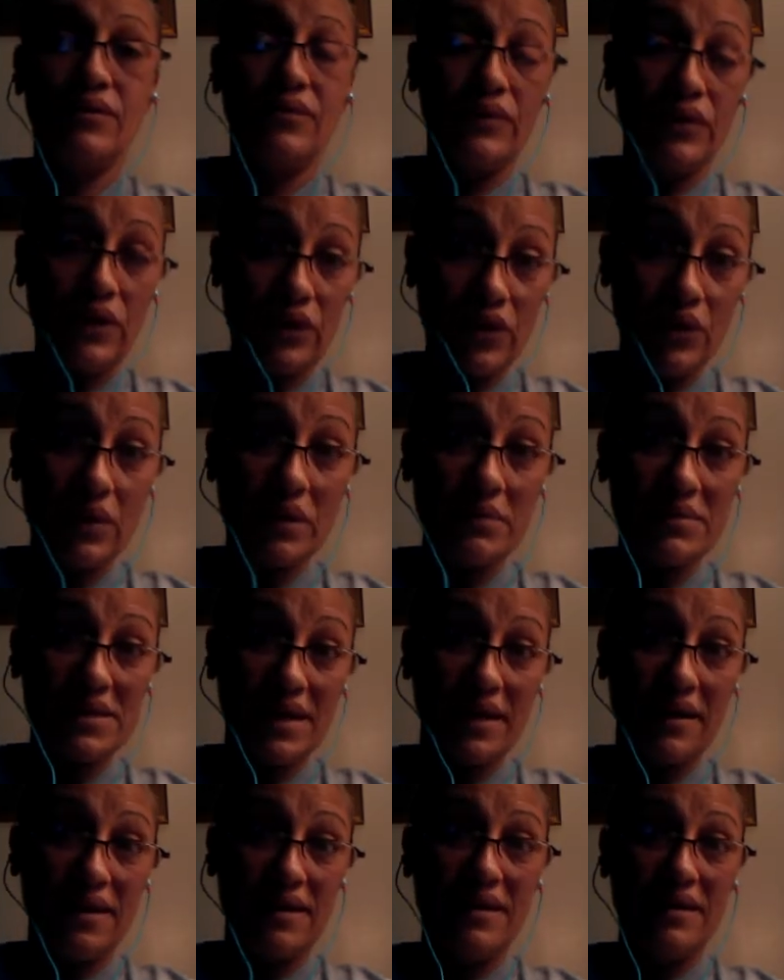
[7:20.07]
you know what I'm
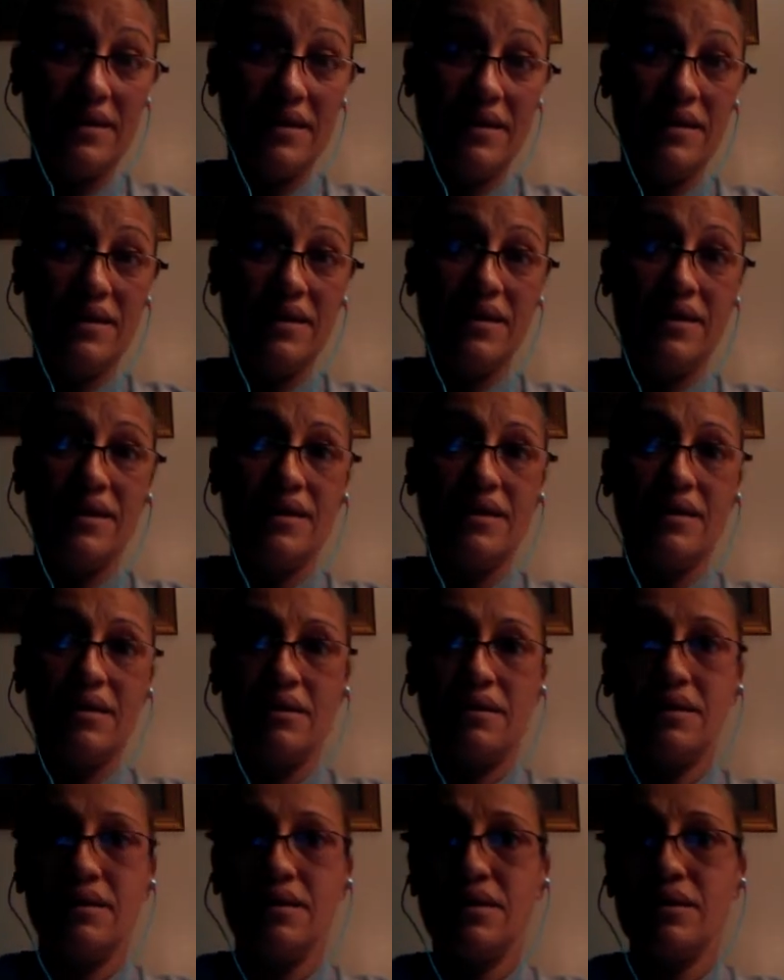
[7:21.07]
saying?
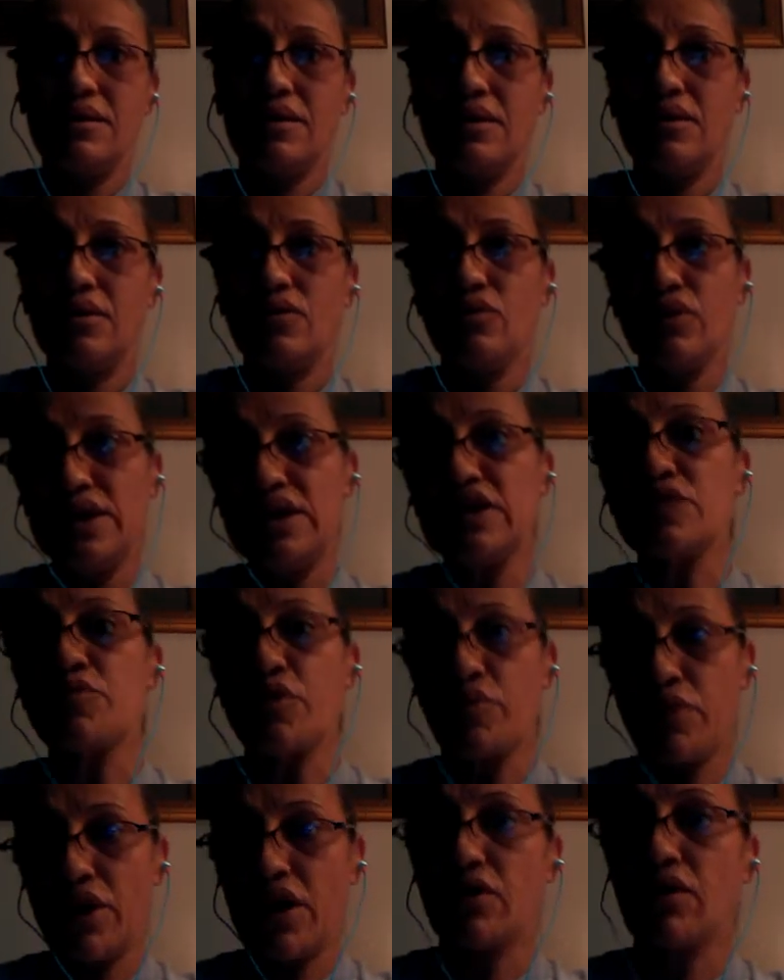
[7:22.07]
We need to
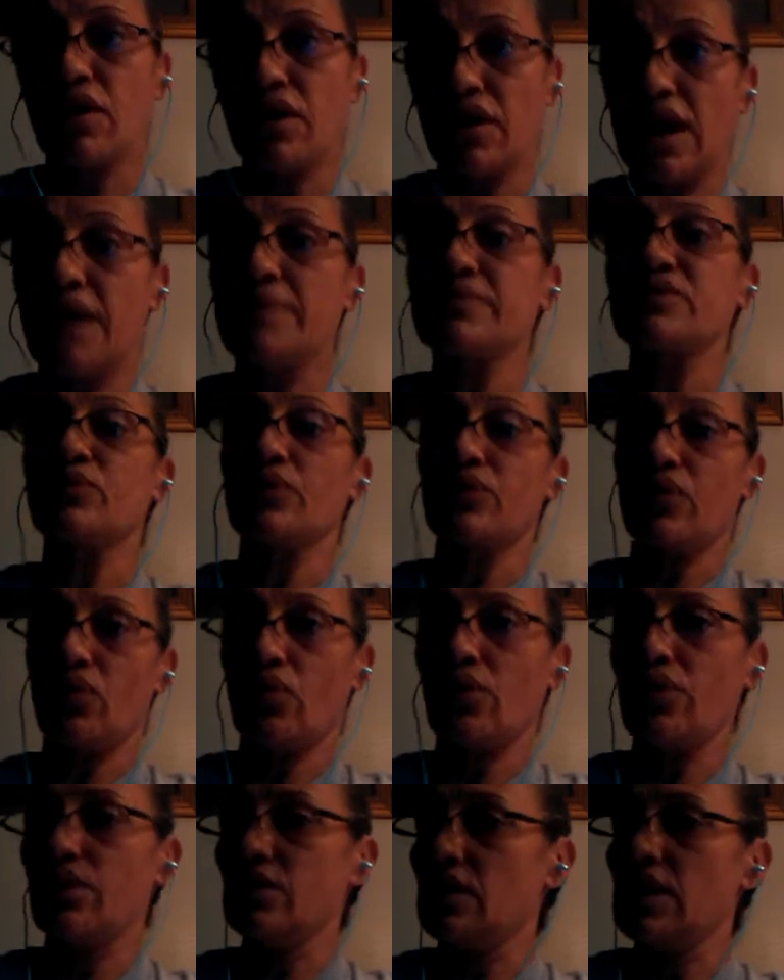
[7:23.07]
prepare our lamps with
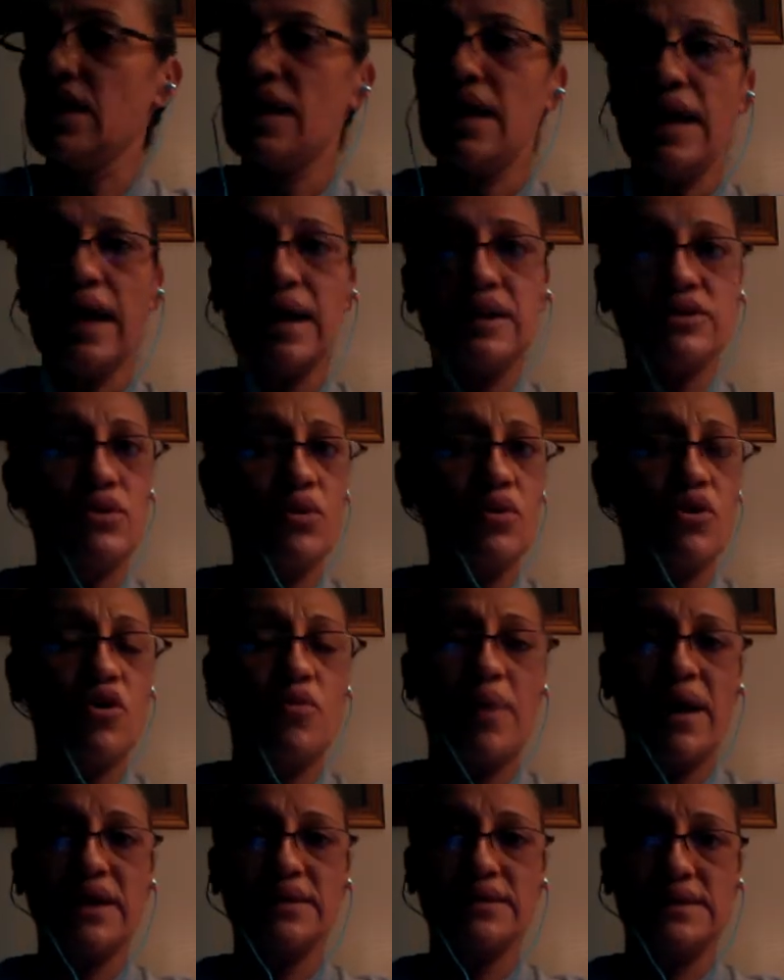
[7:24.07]
oil and don't go
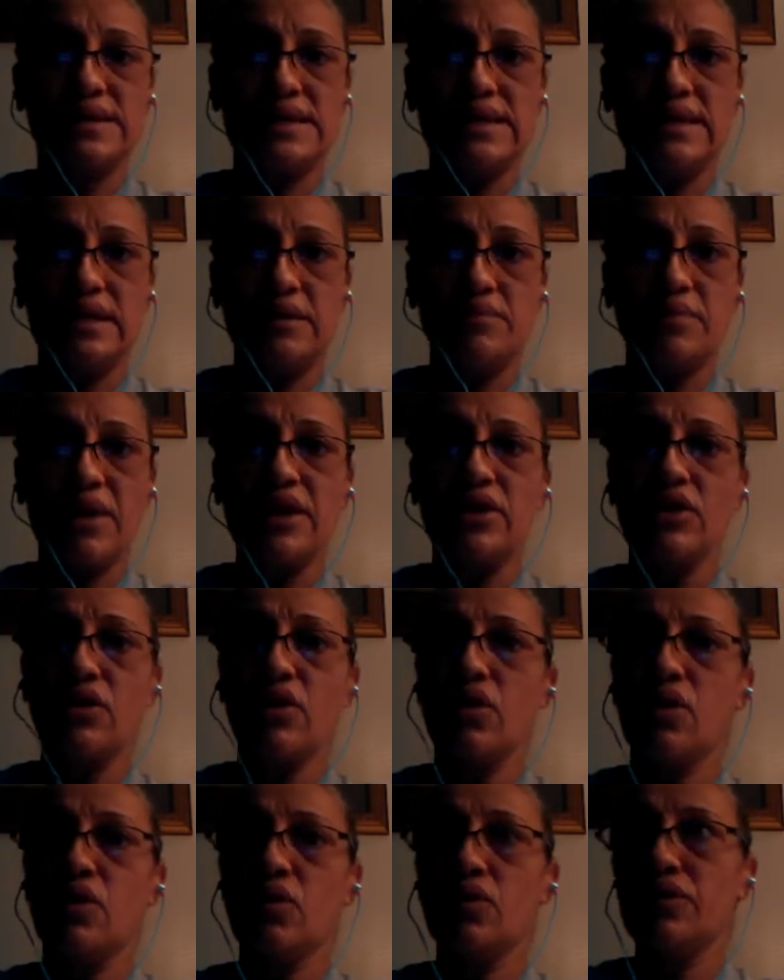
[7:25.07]
back to sleep. I
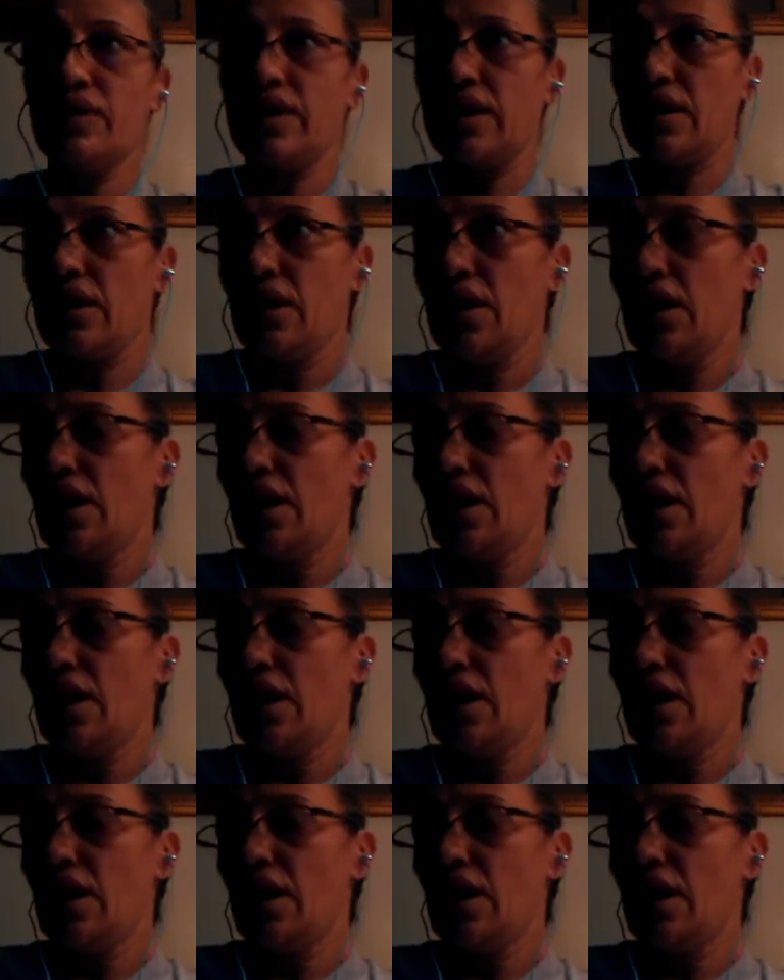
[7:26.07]
know that,